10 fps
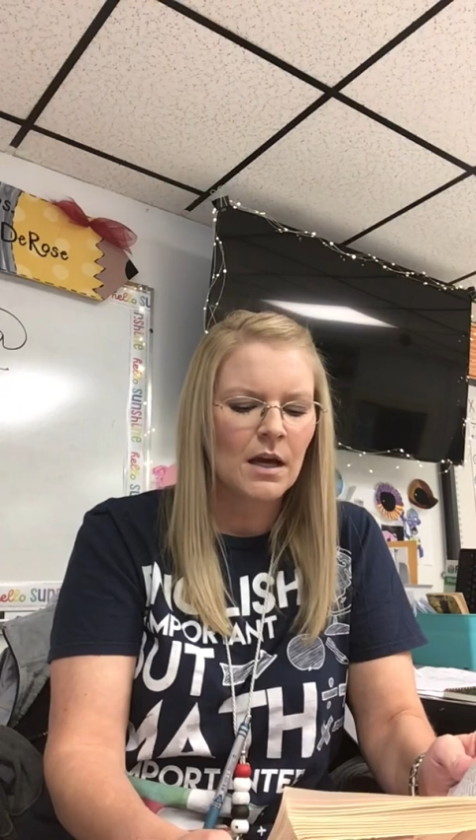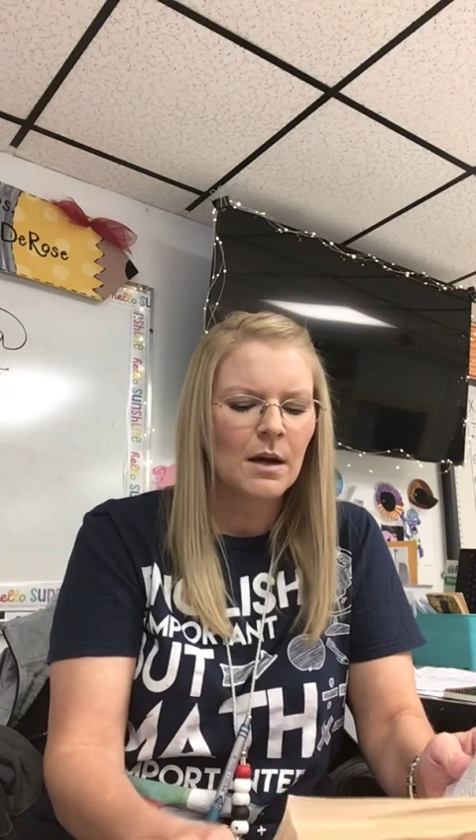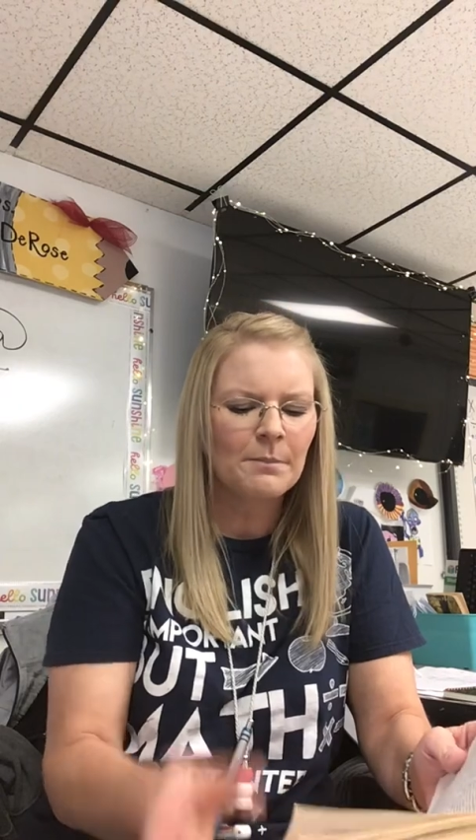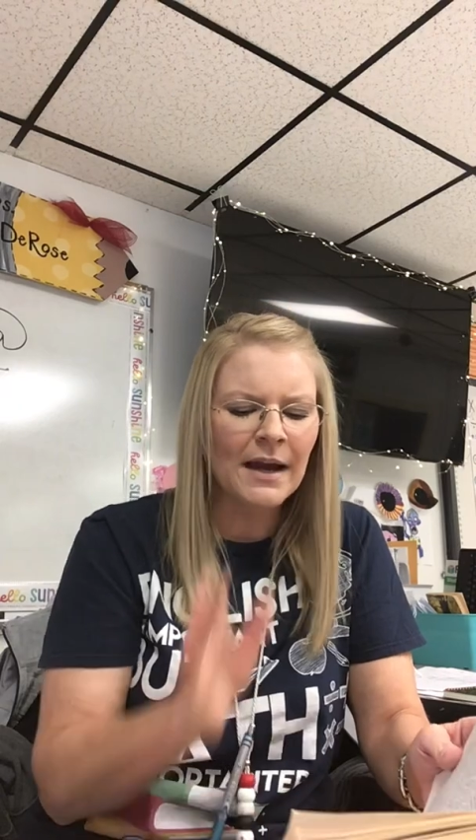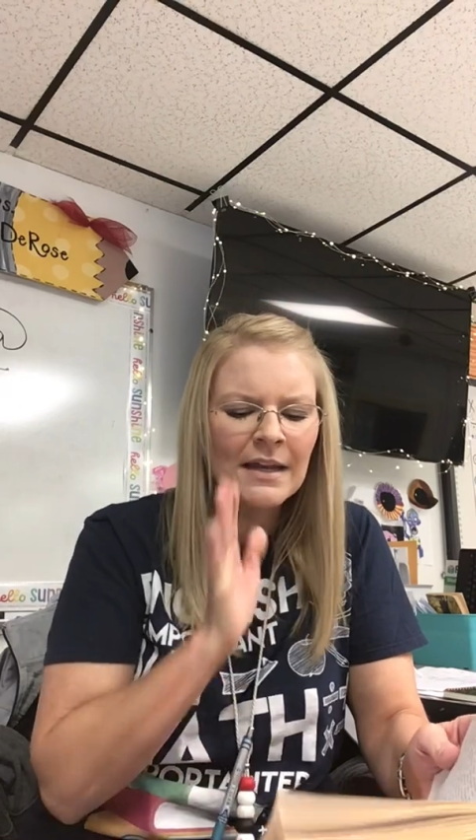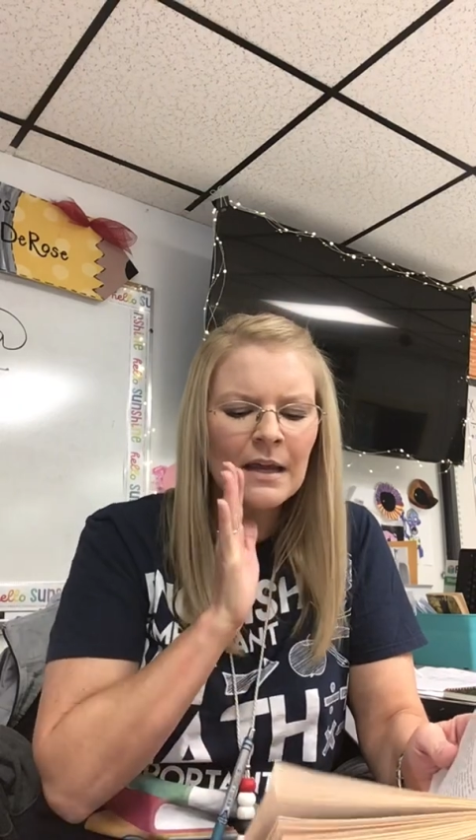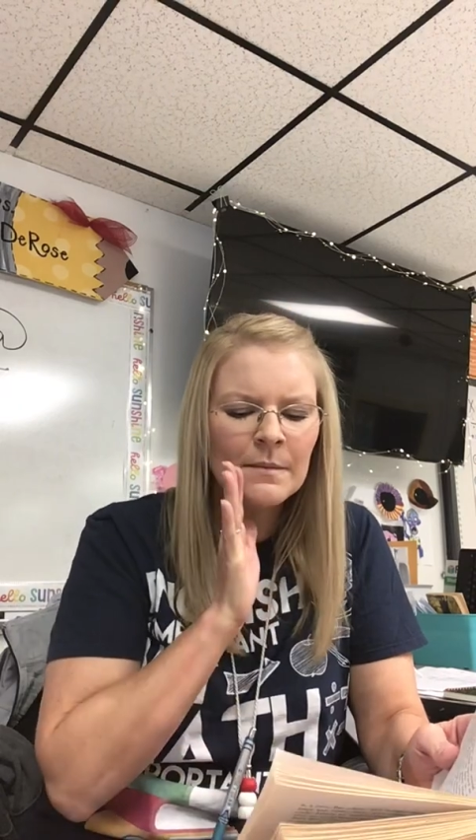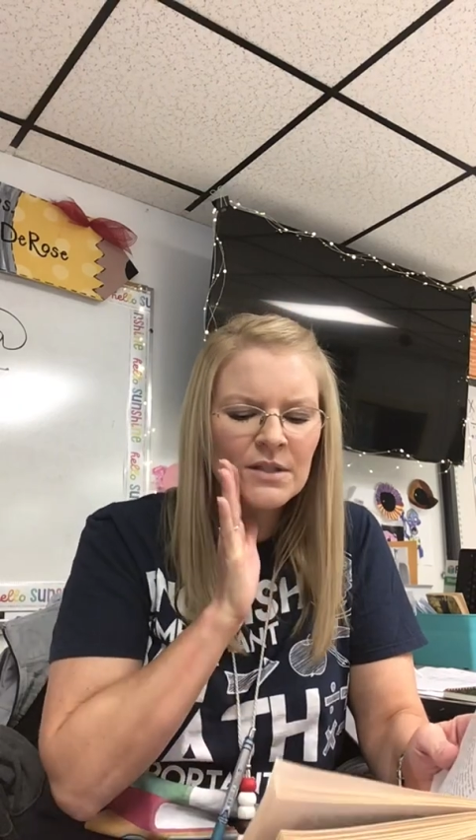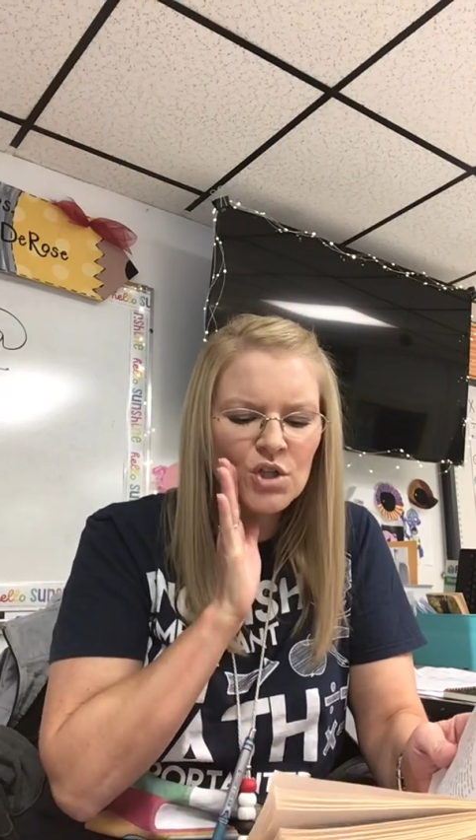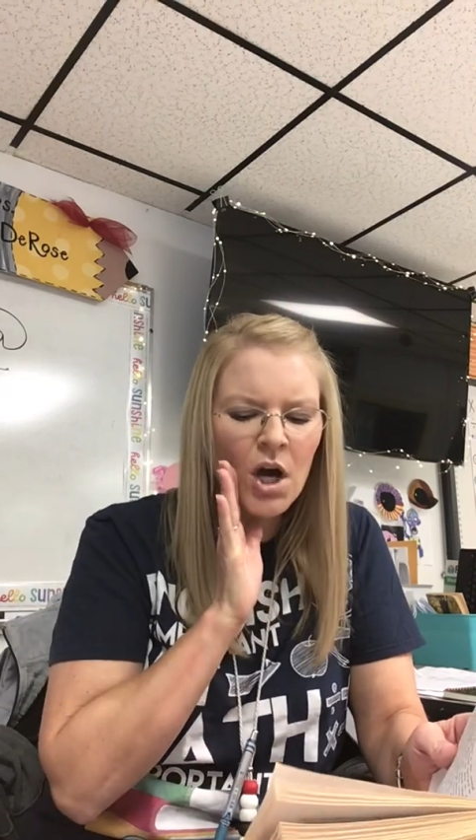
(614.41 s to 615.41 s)
"My name
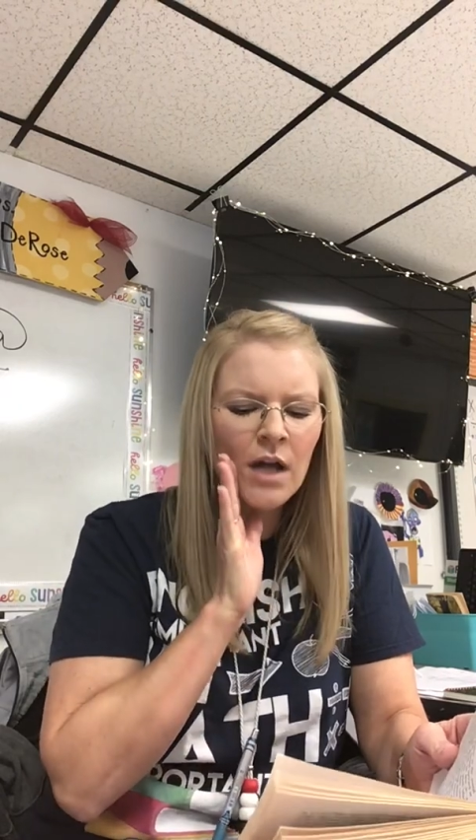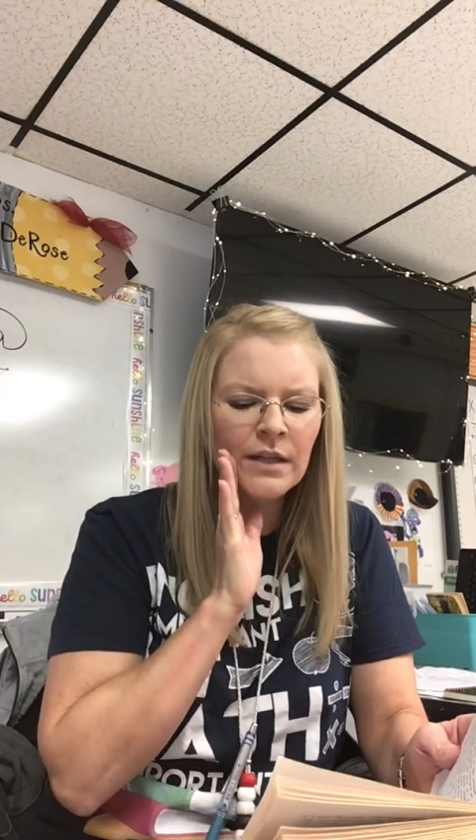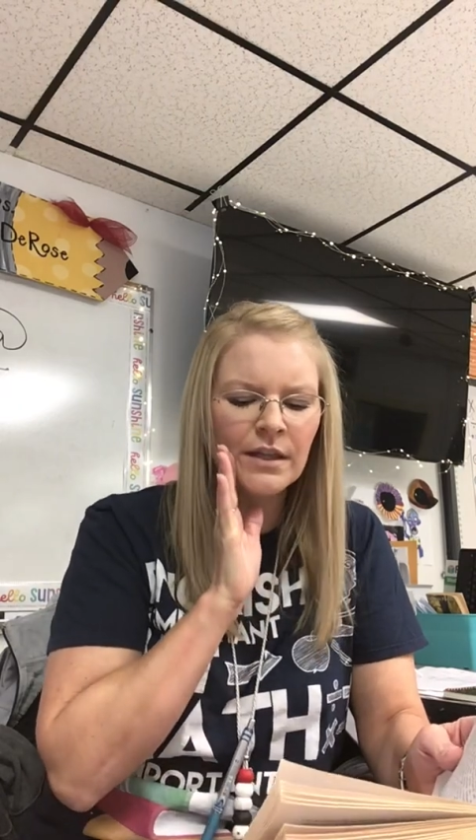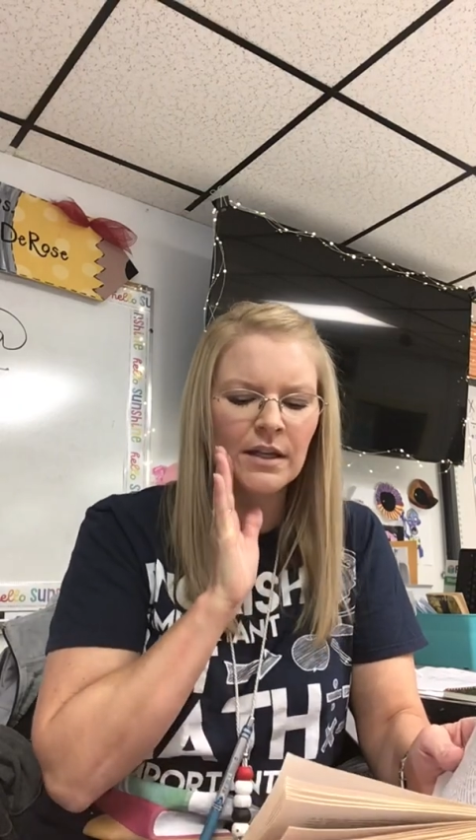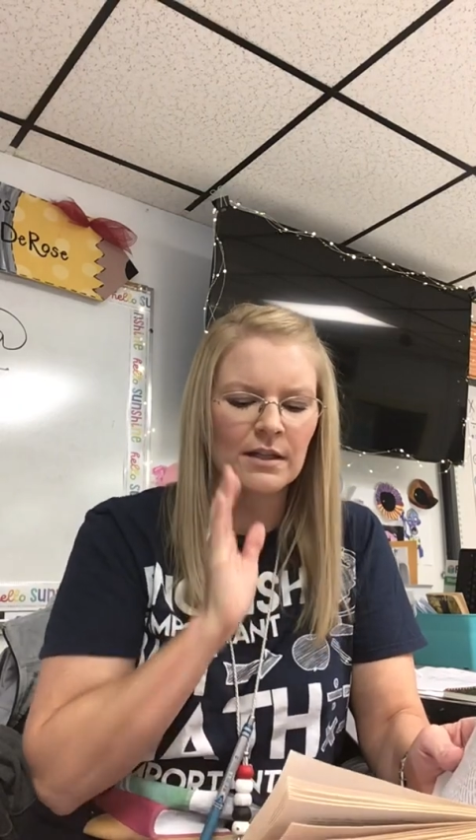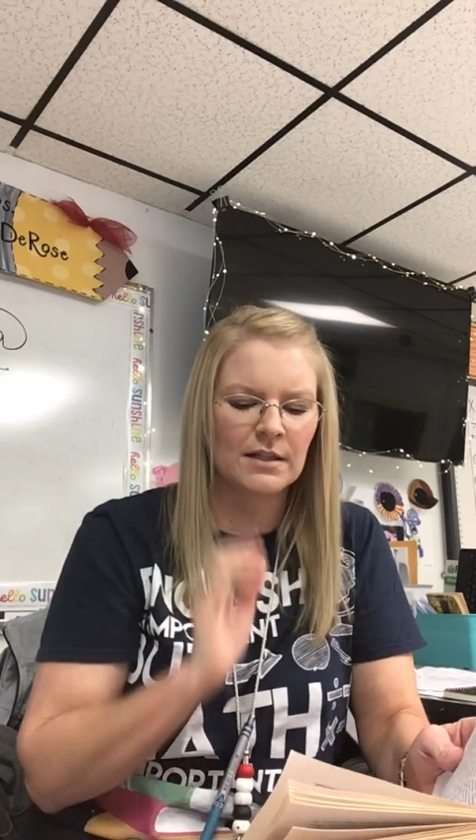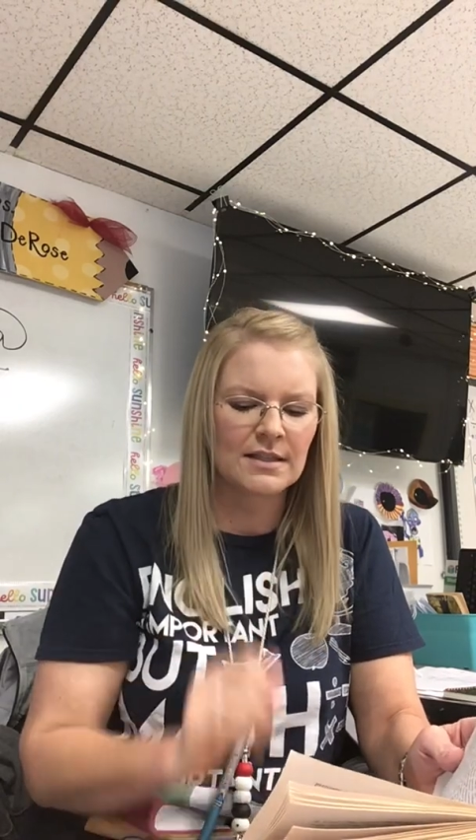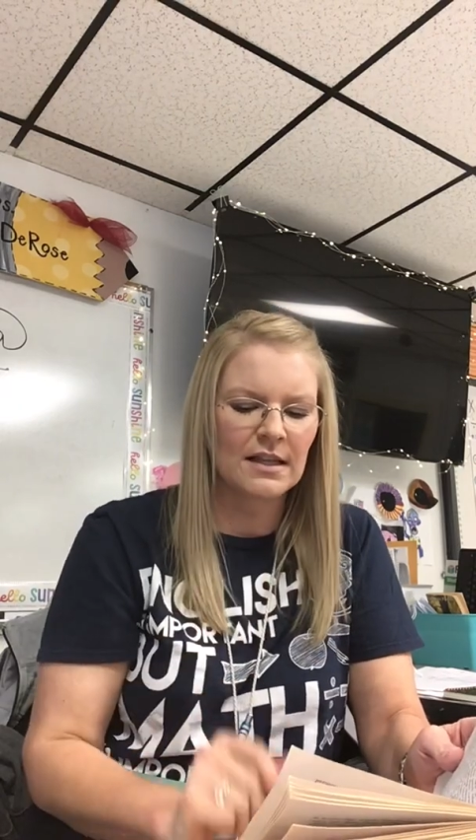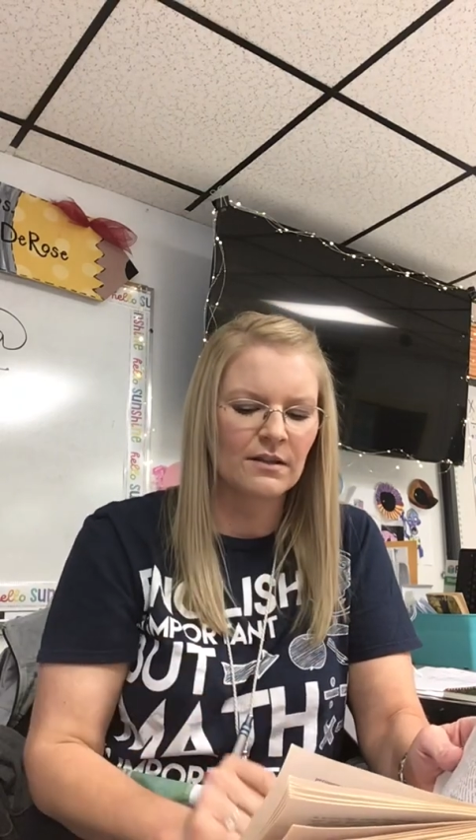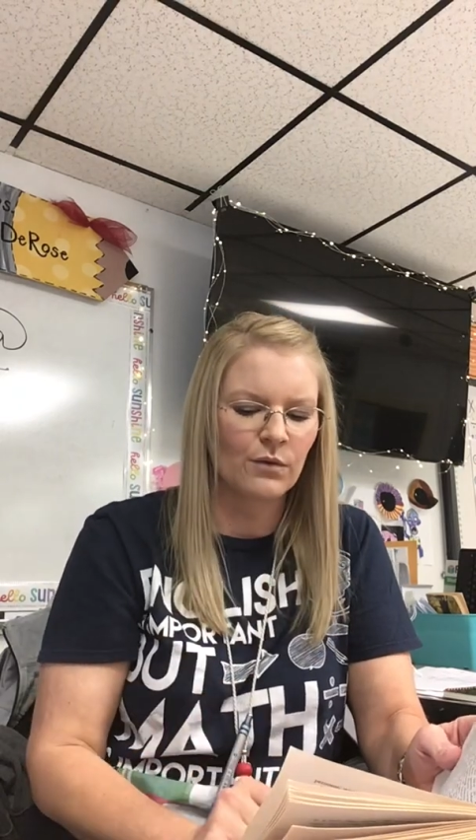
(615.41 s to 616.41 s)
is Jonathan,"
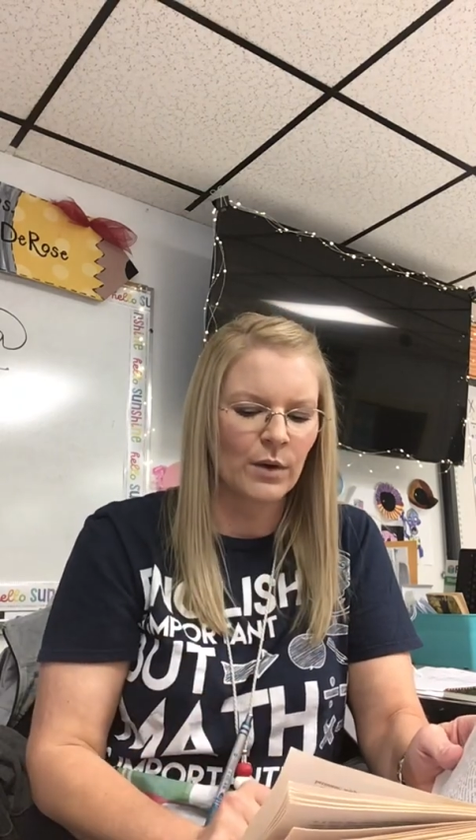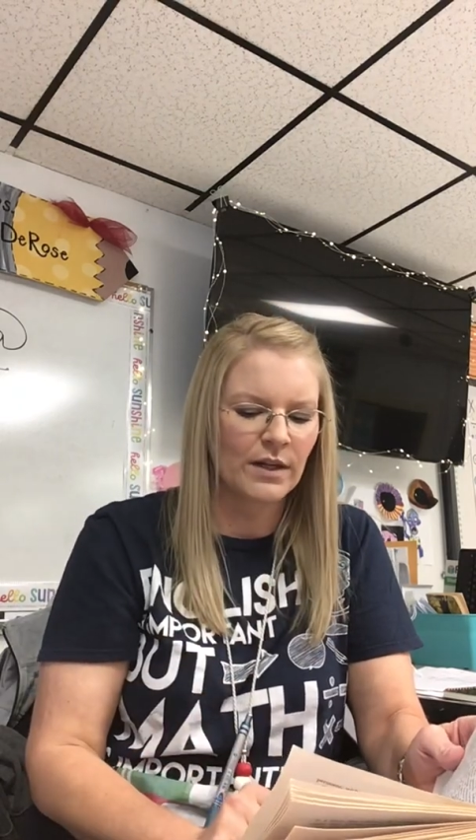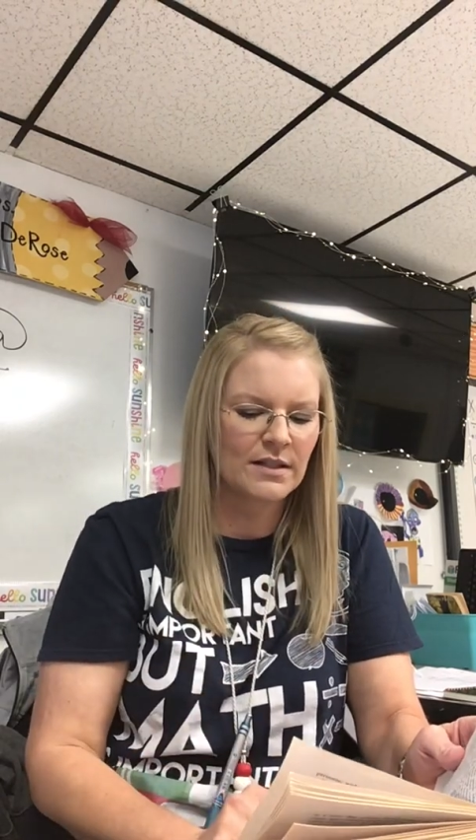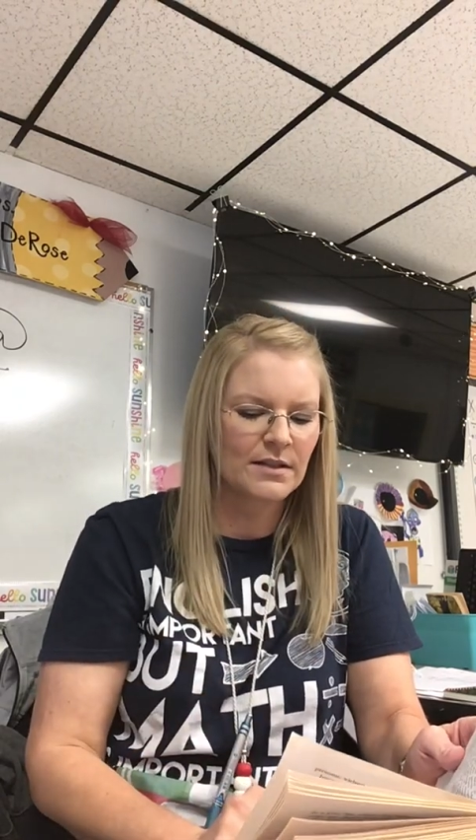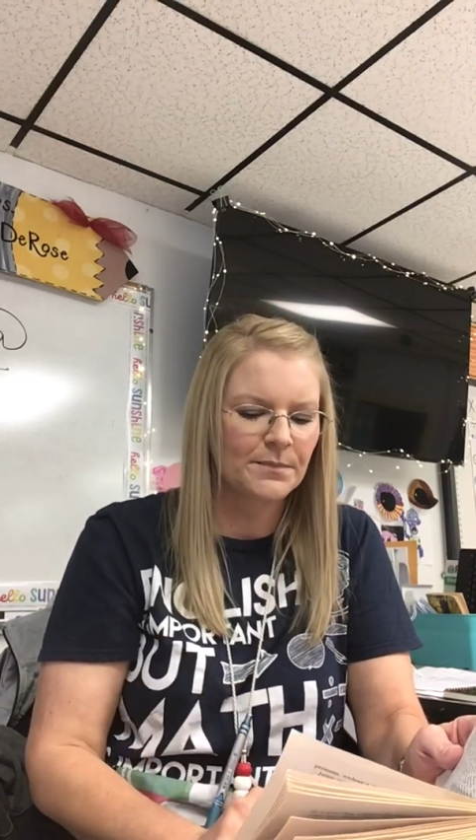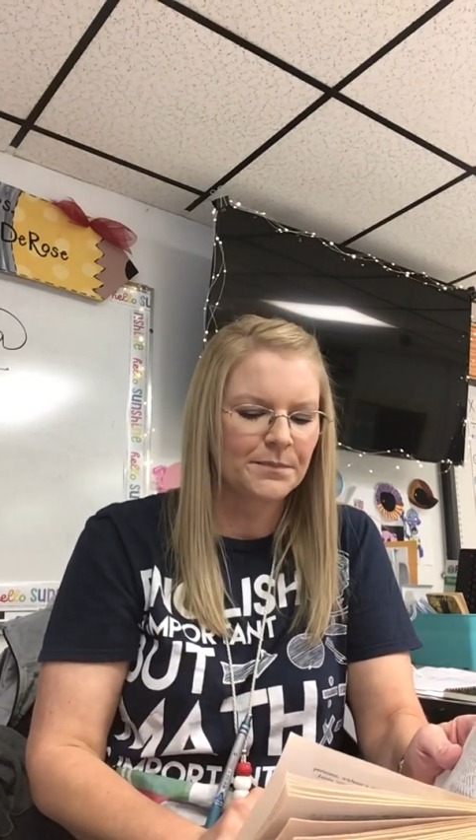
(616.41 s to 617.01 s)
said the voice.